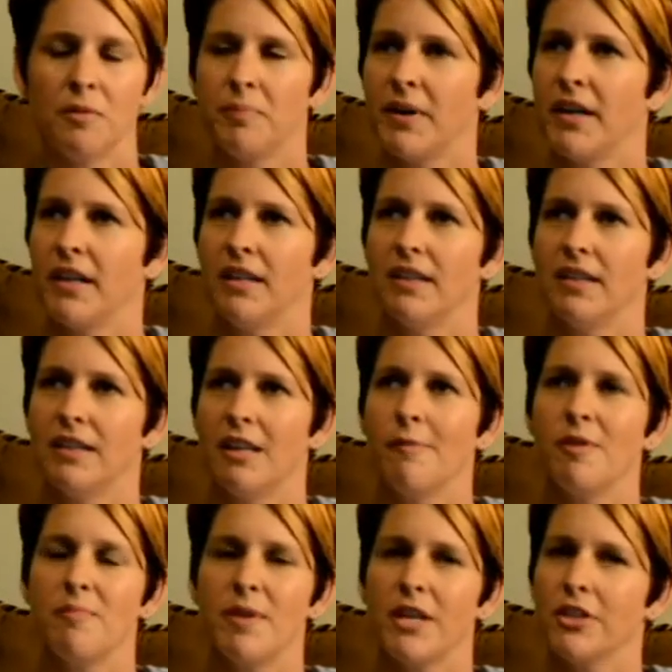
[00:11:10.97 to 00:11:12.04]
but let
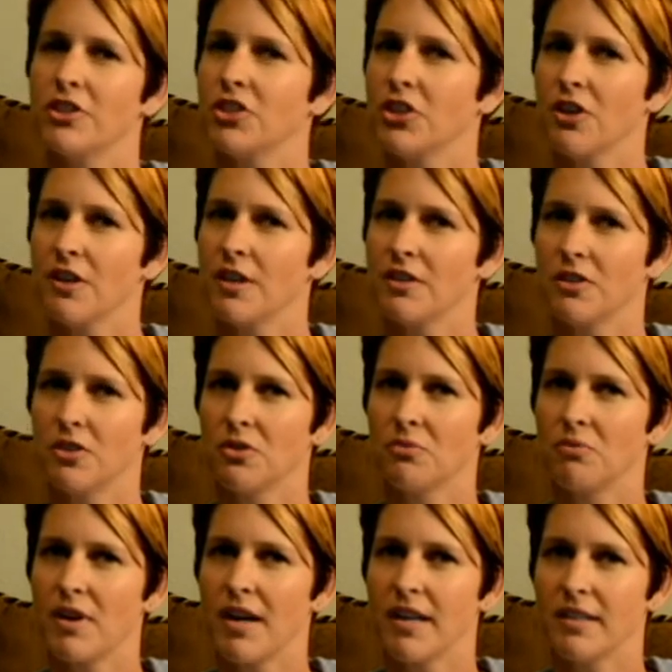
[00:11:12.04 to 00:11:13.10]
me make sure this is
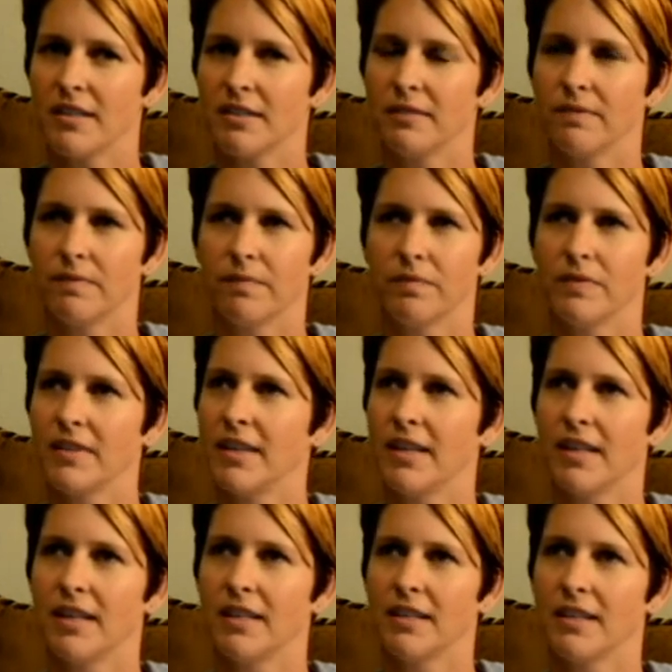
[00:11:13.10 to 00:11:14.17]
right.
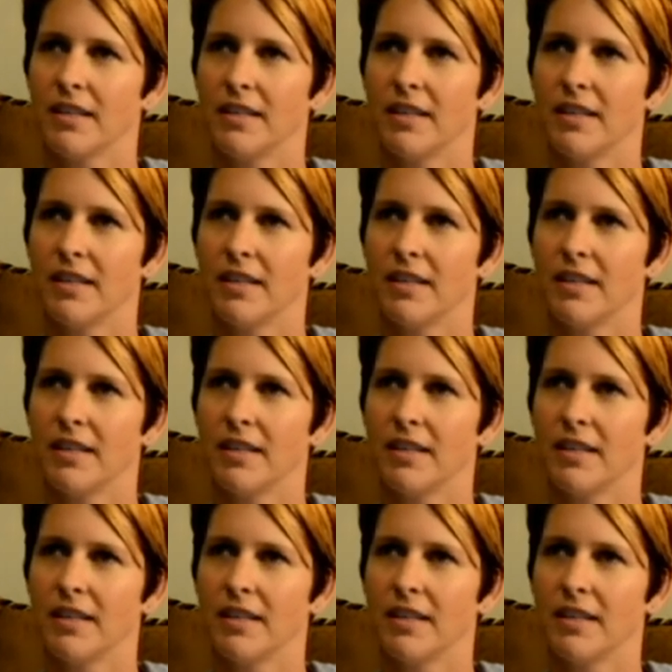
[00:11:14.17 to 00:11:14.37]
And